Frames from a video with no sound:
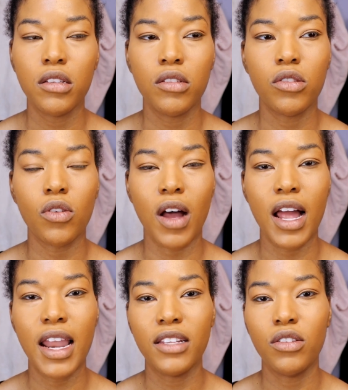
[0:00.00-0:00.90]
So
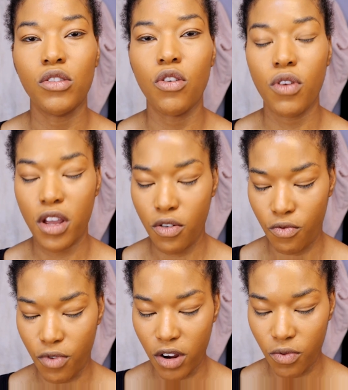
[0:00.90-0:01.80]
I like to go
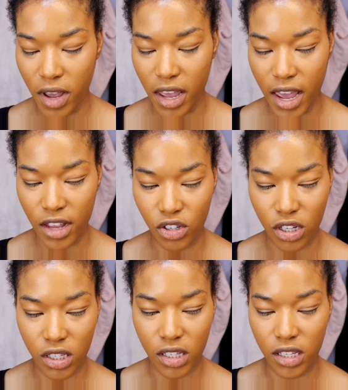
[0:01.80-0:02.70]
in right away and
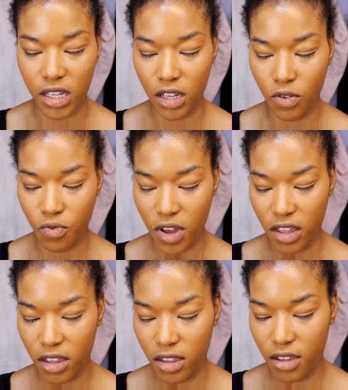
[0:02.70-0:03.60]
just deal
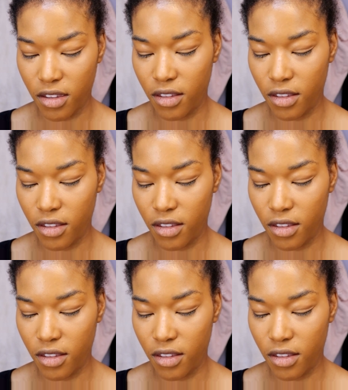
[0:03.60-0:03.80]
with